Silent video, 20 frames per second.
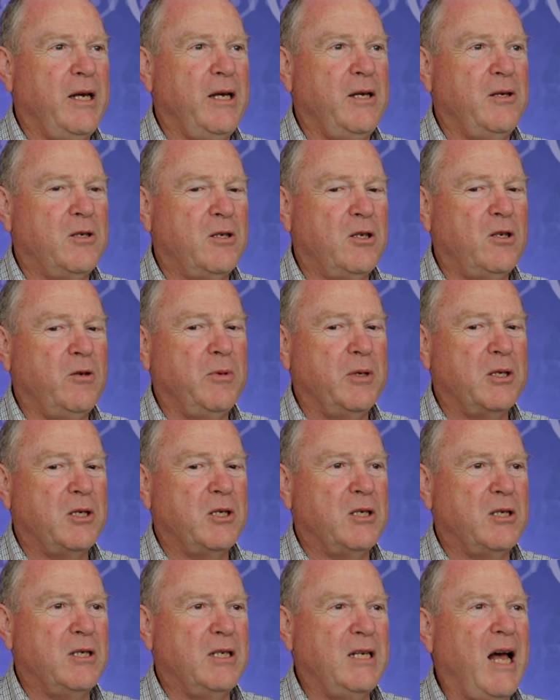is to
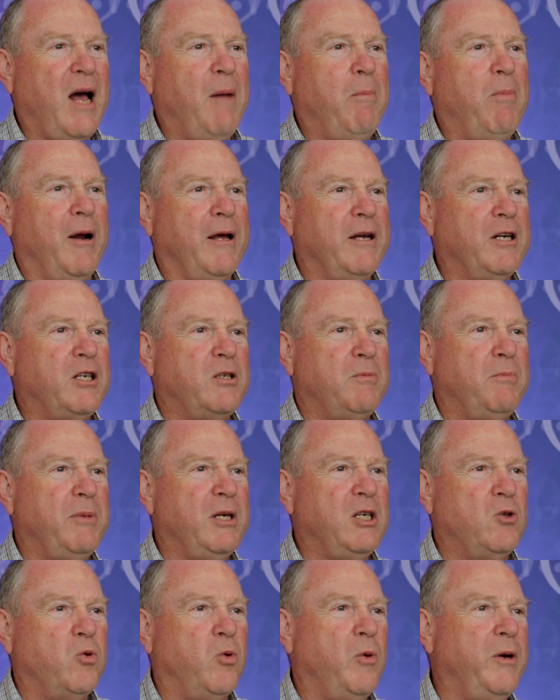establish
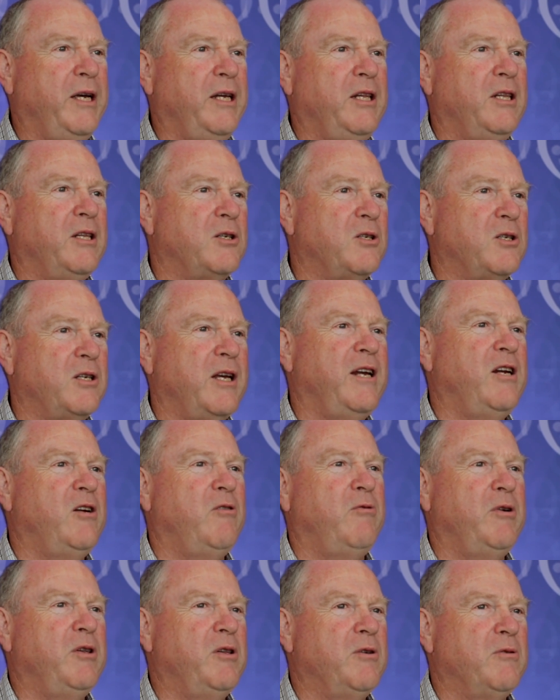between the
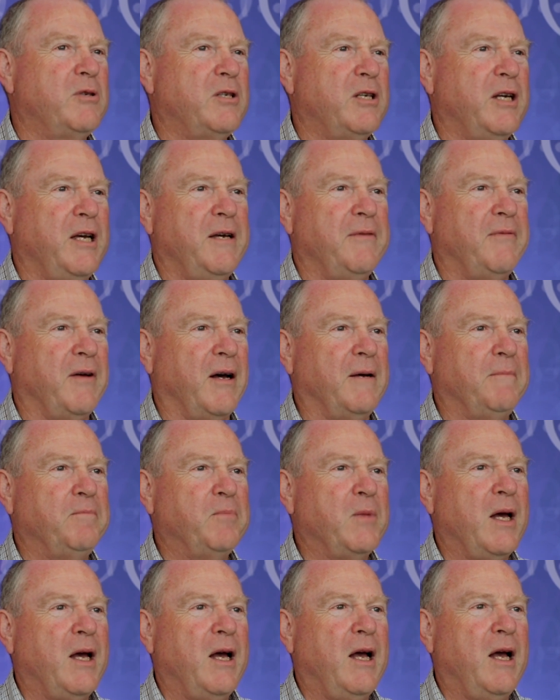sender and the receiver
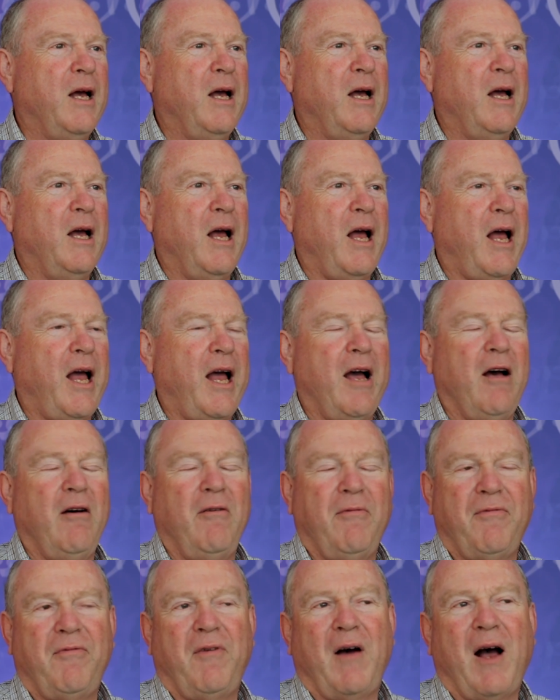
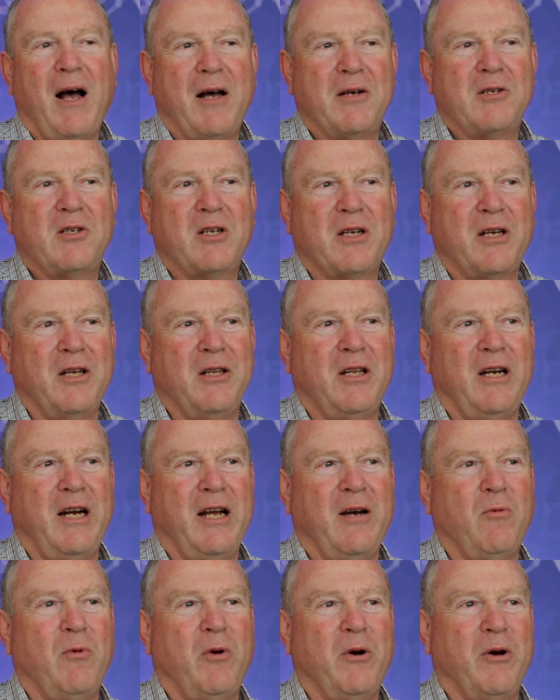how fast can the
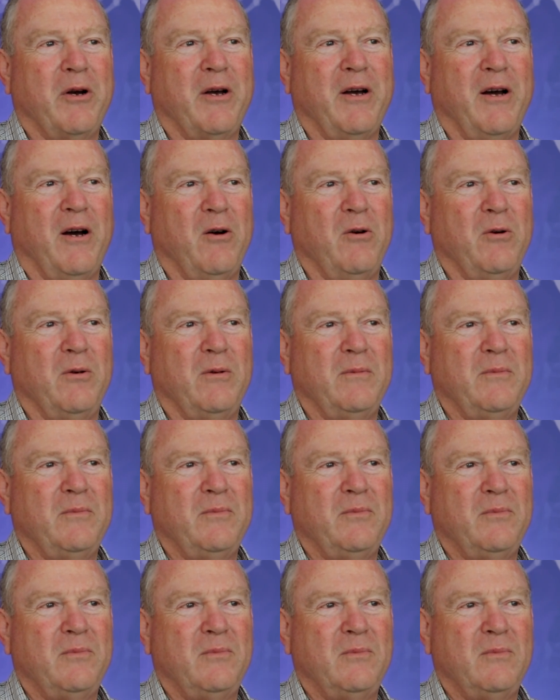network go.
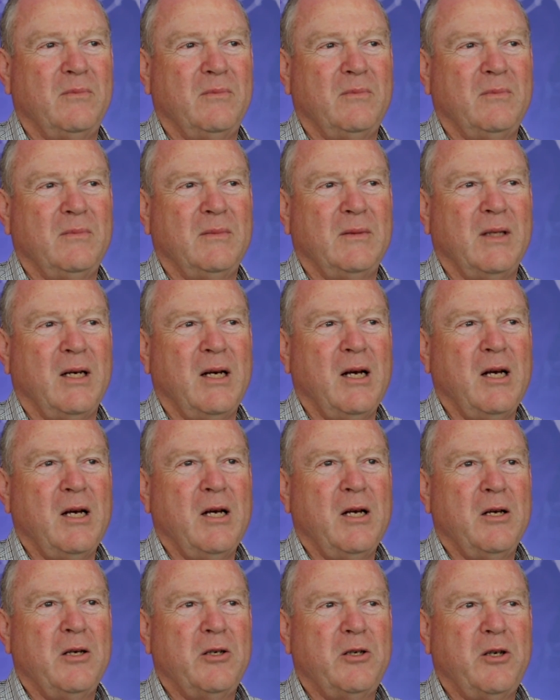
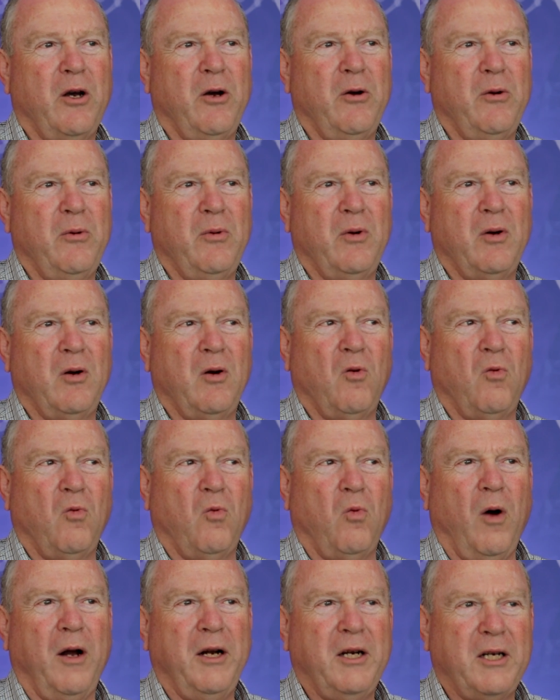So
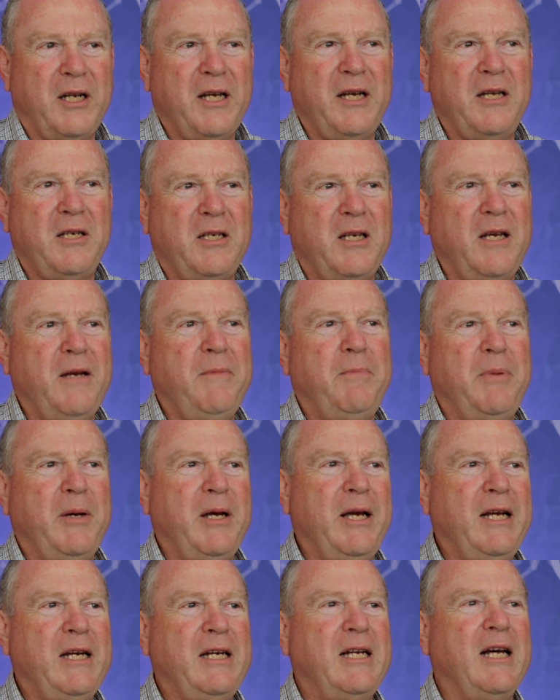what T C
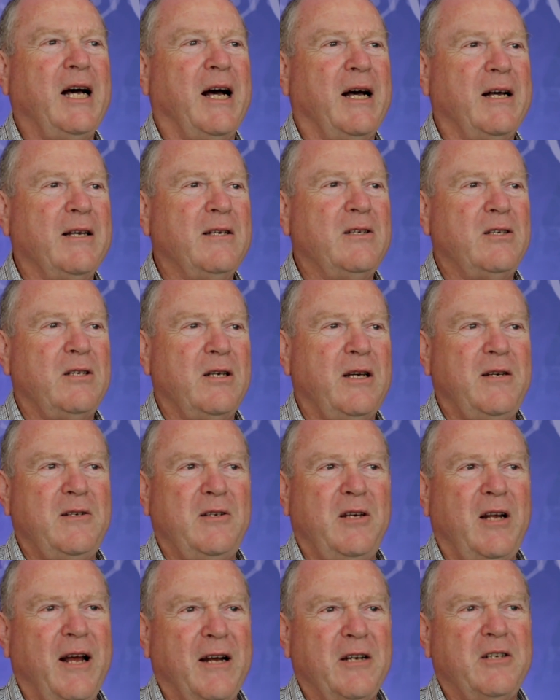P does
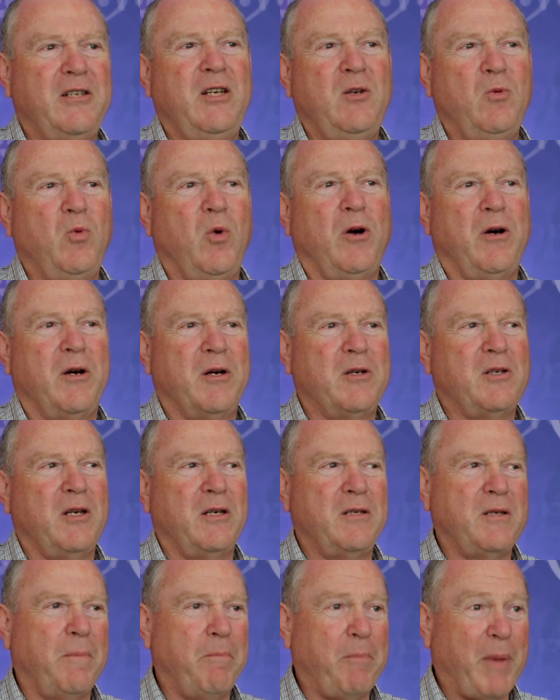is it actually works
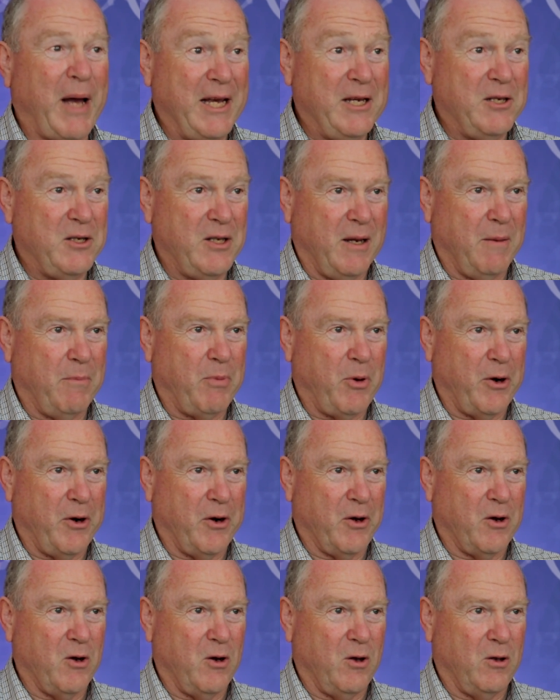as a pacing
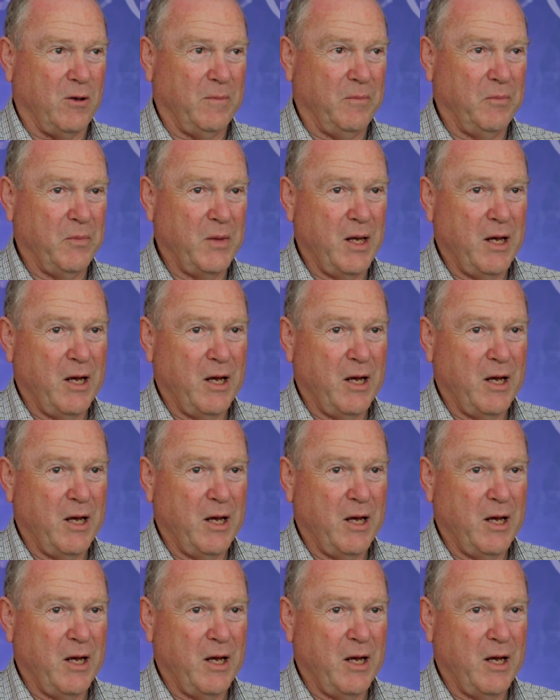protocol.